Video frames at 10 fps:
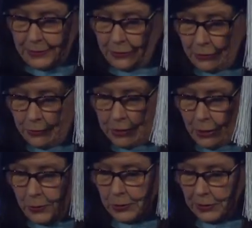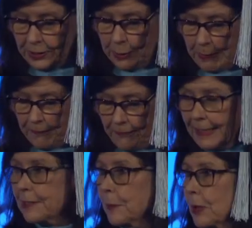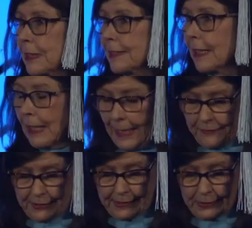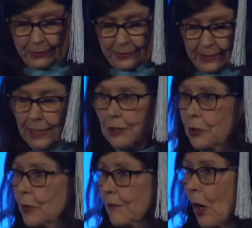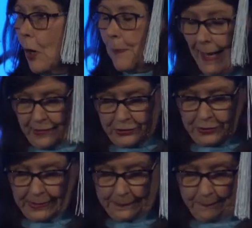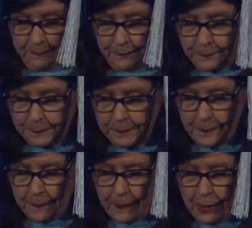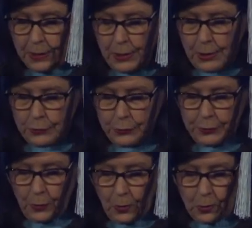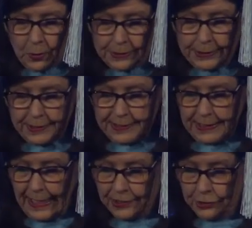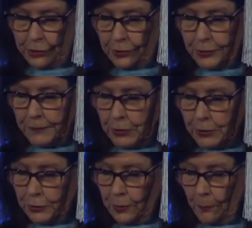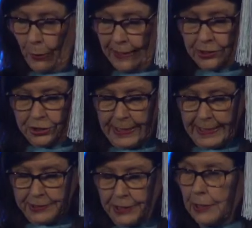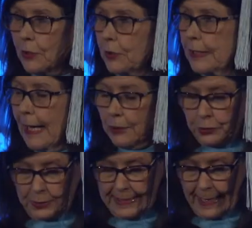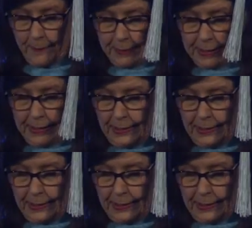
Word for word: You know, learning to be flexible is a life skill, and you have all mastered it. Through the whole ordeal this last year, you've learned to embrace change and learned how to adapt.